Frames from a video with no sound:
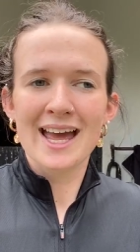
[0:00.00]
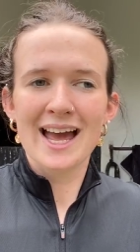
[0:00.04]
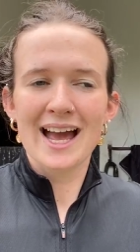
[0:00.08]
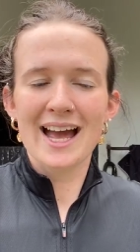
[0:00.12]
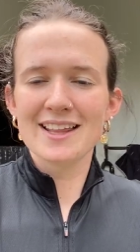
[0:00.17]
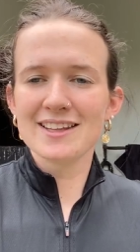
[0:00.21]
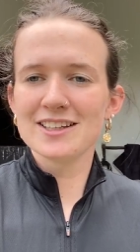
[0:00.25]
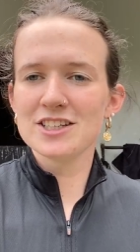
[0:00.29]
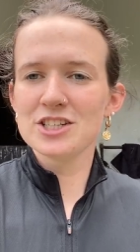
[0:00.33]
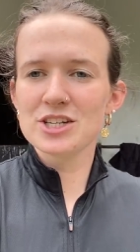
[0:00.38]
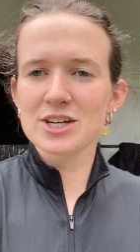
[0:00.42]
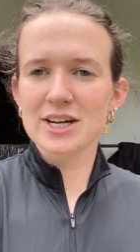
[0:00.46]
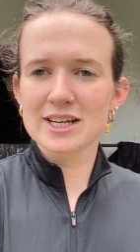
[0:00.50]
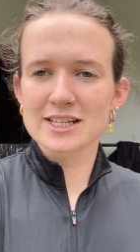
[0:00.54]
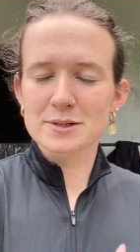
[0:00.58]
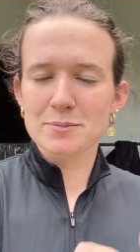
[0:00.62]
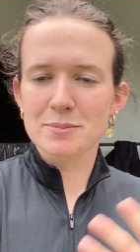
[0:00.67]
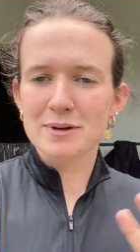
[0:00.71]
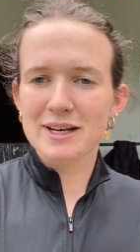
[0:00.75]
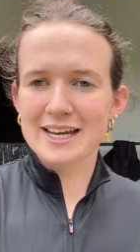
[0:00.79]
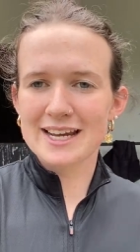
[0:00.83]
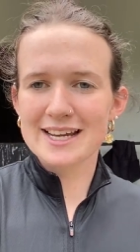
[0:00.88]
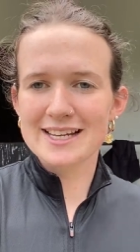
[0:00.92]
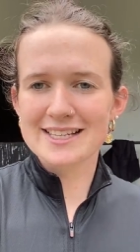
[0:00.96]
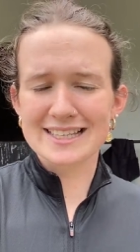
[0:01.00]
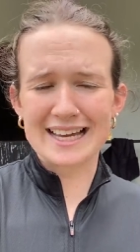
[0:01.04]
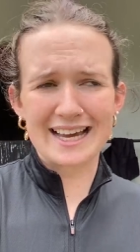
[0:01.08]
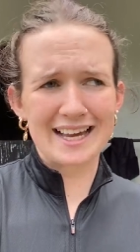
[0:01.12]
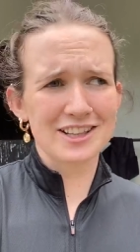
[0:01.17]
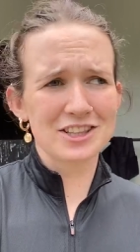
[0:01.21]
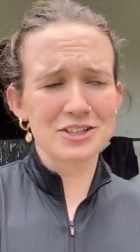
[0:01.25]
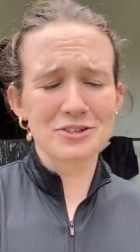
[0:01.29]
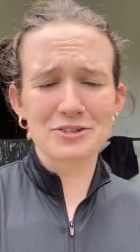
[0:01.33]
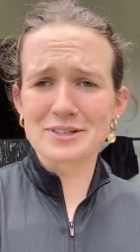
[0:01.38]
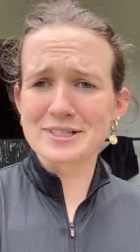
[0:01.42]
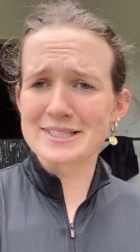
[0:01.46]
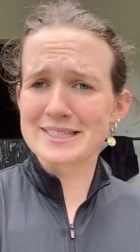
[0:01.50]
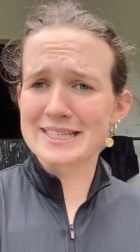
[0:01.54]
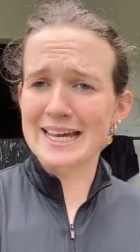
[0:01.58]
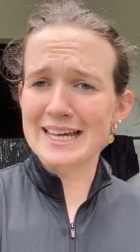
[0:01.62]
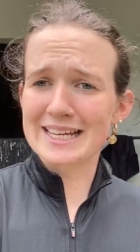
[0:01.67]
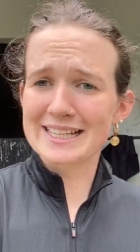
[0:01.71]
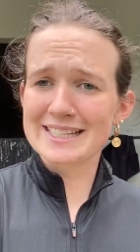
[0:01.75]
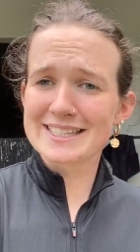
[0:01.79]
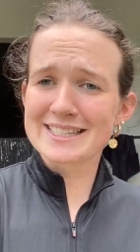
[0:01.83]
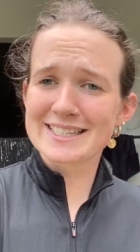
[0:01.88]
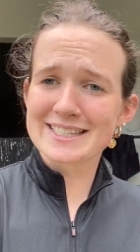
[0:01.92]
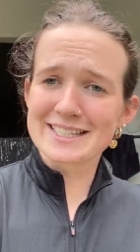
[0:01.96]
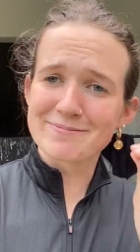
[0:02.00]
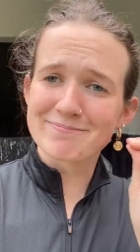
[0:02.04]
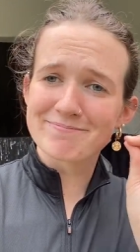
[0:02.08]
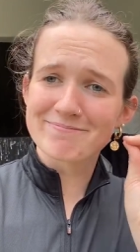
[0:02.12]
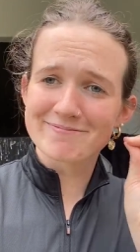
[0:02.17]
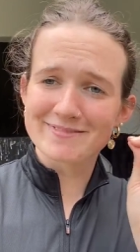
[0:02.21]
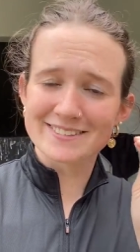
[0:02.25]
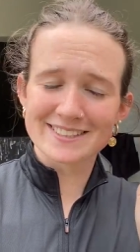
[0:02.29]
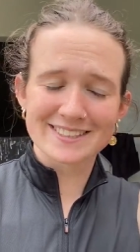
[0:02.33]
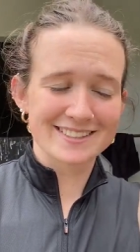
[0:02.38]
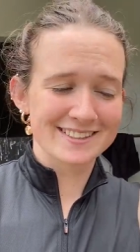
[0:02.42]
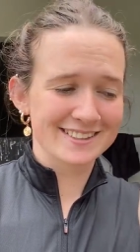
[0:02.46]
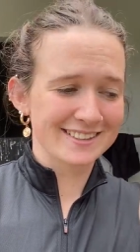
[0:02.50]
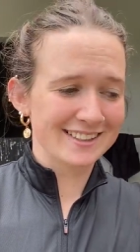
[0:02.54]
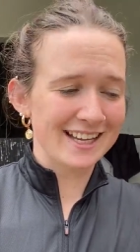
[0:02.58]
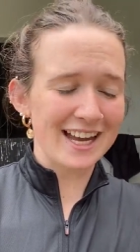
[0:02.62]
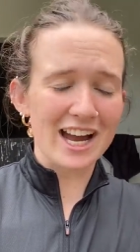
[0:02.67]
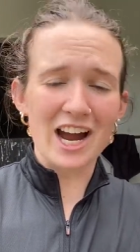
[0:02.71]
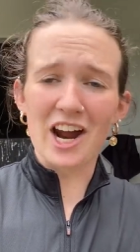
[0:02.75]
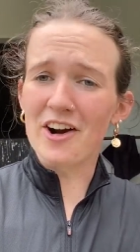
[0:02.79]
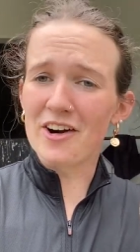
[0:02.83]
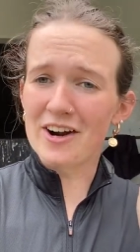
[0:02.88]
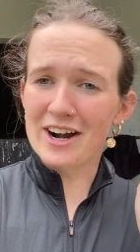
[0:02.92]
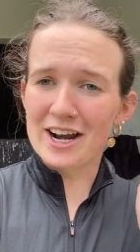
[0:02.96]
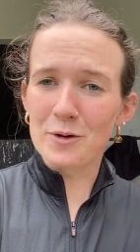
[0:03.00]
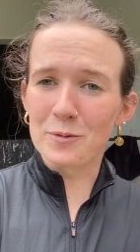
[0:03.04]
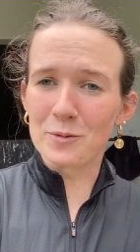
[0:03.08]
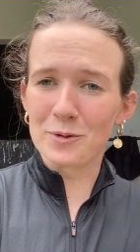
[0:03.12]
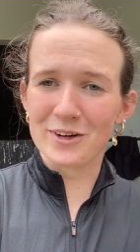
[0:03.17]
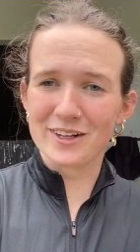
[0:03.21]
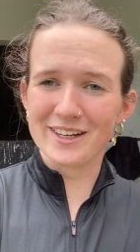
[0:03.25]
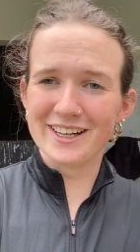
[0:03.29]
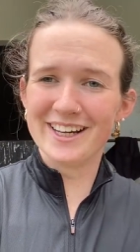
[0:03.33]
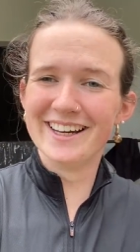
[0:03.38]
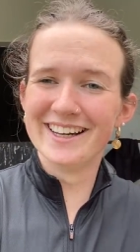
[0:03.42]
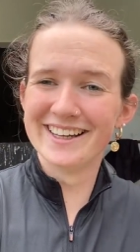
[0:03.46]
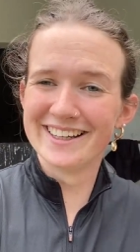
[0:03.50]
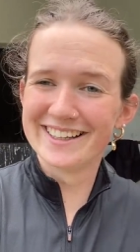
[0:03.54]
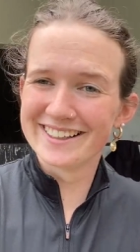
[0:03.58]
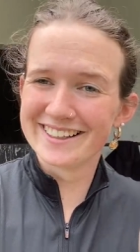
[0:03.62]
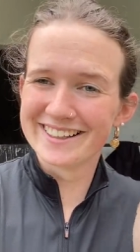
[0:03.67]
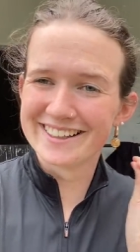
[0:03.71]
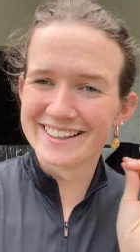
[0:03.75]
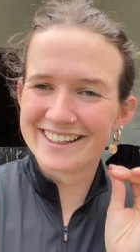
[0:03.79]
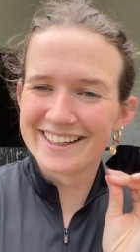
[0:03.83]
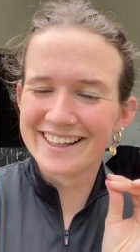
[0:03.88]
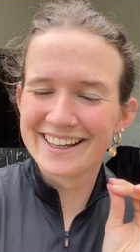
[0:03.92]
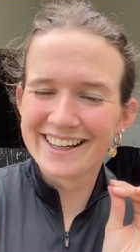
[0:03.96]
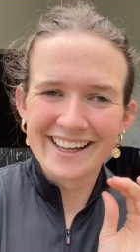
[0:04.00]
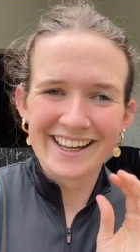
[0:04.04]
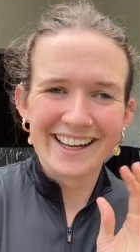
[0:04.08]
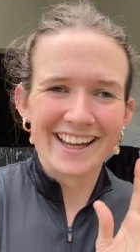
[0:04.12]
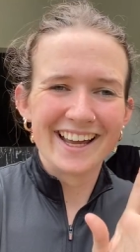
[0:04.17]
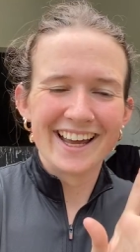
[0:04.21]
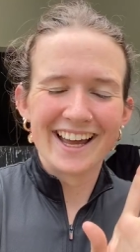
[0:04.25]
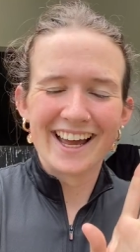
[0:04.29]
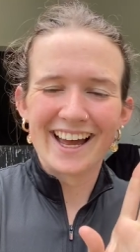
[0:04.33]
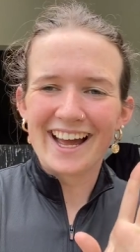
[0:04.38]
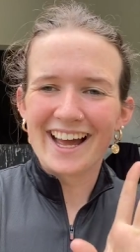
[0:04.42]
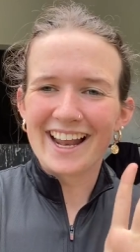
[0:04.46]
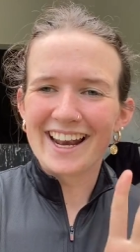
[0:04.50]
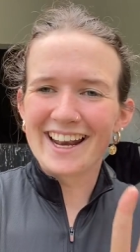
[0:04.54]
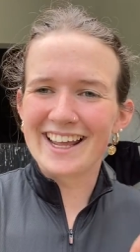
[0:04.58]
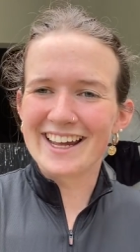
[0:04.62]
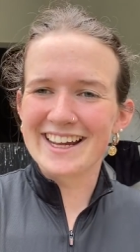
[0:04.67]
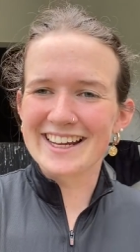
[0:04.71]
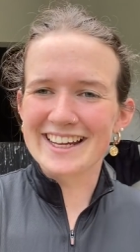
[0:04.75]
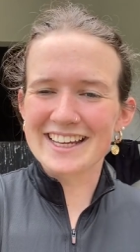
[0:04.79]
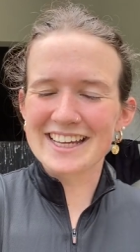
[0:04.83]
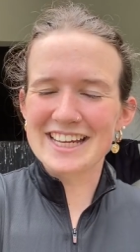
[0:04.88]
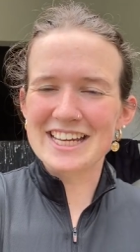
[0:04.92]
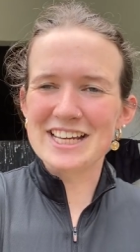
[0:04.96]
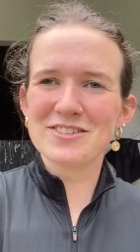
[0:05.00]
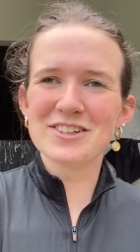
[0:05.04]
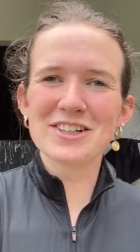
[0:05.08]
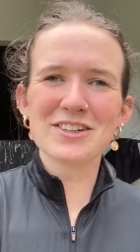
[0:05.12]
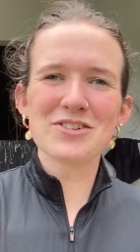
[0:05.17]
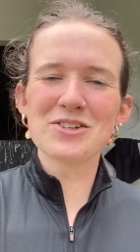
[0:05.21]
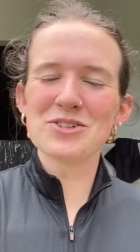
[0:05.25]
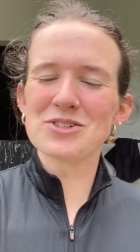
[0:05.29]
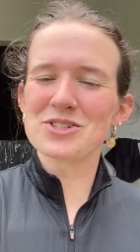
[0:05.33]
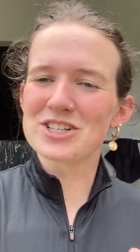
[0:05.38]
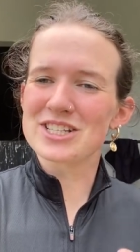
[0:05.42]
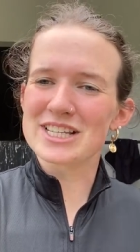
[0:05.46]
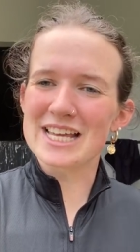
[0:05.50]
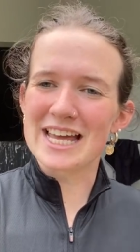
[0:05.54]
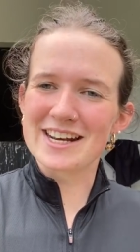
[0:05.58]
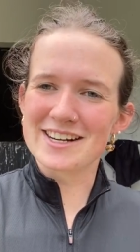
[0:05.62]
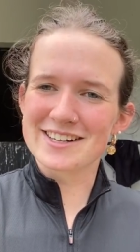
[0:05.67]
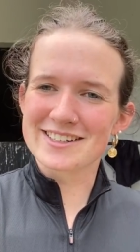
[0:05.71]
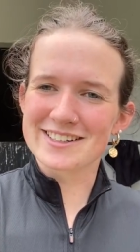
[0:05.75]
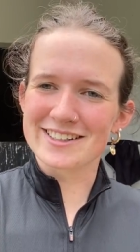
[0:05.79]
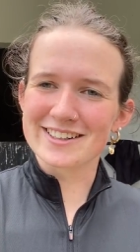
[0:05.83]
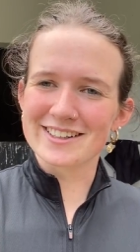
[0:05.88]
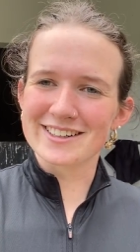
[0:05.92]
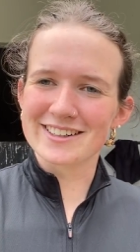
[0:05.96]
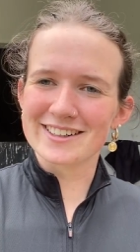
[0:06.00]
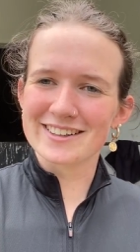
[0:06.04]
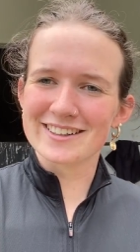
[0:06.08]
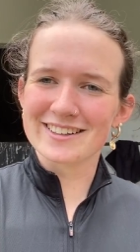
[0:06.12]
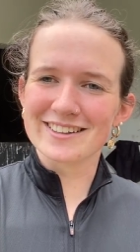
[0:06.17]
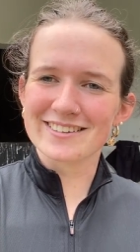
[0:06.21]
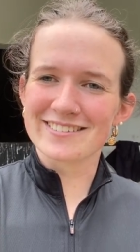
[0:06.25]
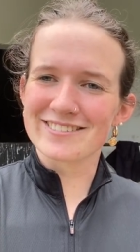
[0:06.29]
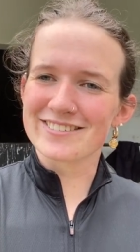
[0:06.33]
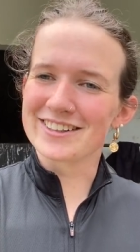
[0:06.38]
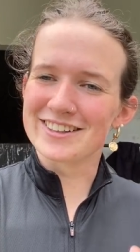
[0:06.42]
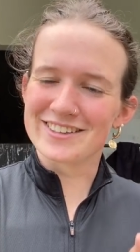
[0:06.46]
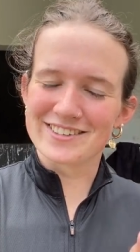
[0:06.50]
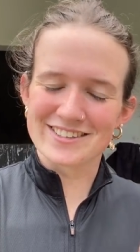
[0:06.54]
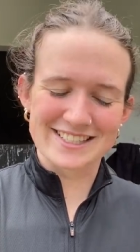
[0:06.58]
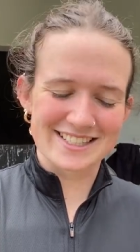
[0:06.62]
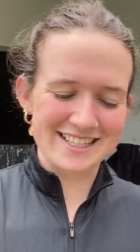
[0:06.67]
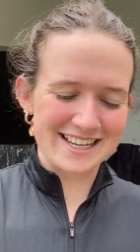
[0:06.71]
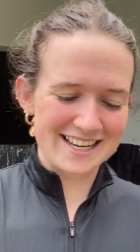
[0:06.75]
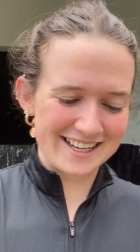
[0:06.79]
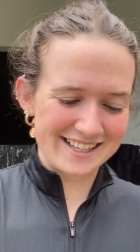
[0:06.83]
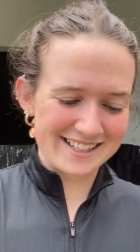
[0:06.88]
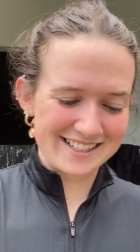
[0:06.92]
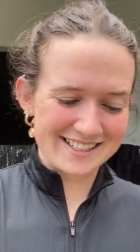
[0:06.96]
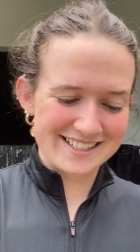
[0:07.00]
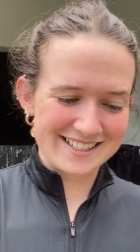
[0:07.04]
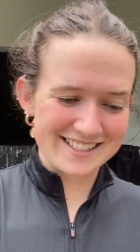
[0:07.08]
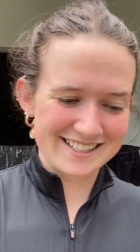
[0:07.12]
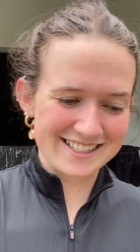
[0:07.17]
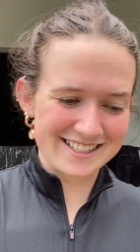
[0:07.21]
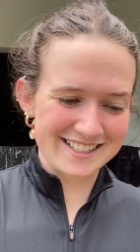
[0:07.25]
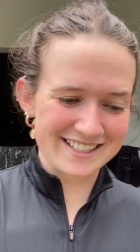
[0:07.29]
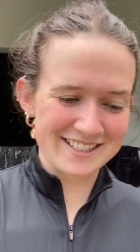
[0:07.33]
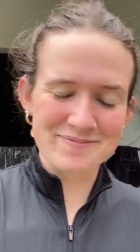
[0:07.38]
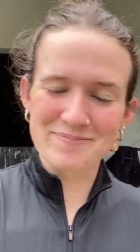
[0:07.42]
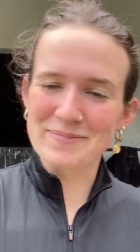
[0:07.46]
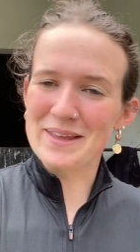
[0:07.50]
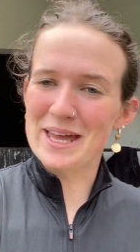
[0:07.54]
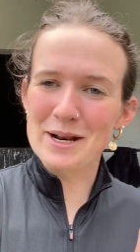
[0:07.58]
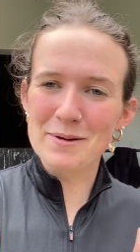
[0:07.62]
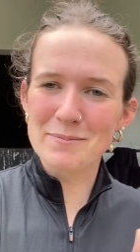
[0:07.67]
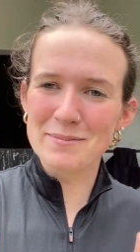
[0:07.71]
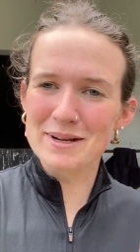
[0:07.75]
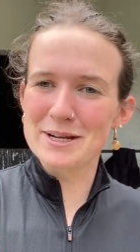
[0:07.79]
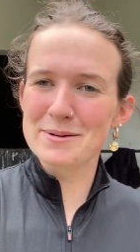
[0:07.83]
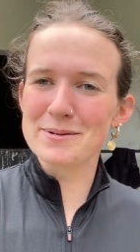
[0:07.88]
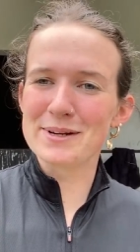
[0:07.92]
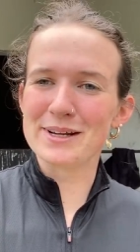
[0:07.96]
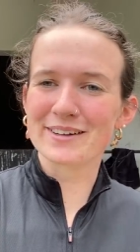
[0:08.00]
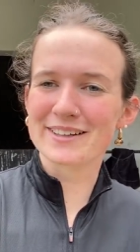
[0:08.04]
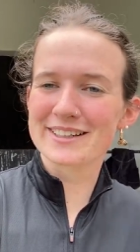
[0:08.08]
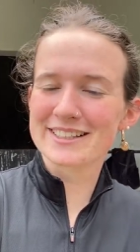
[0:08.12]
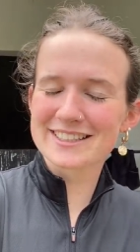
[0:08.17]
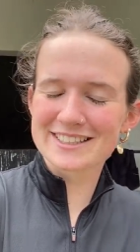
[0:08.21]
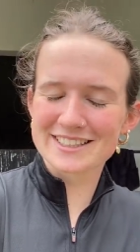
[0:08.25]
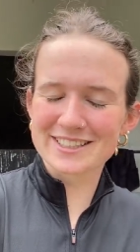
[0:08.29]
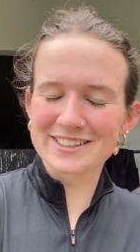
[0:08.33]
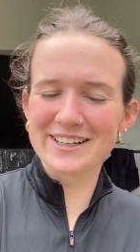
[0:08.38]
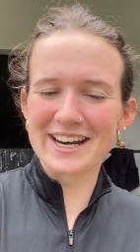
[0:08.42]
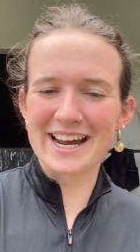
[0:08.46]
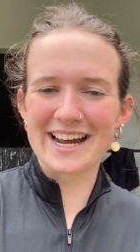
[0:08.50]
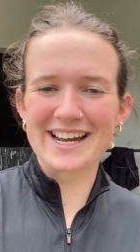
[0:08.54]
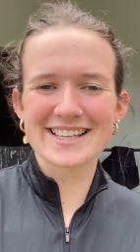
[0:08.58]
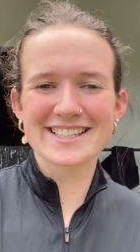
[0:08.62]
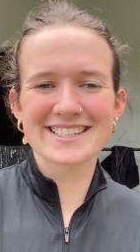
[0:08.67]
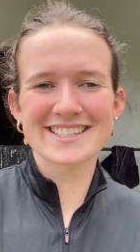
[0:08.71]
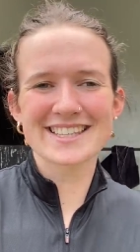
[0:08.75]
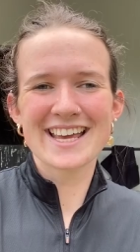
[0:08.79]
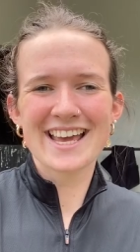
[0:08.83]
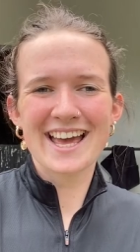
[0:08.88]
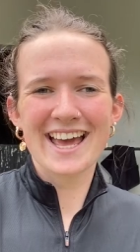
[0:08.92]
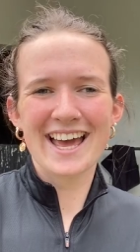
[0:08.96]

And then you get to place and the rosettes. Or A1. Like, even if you just enter for the rosette, I don't blame you because it's so nice.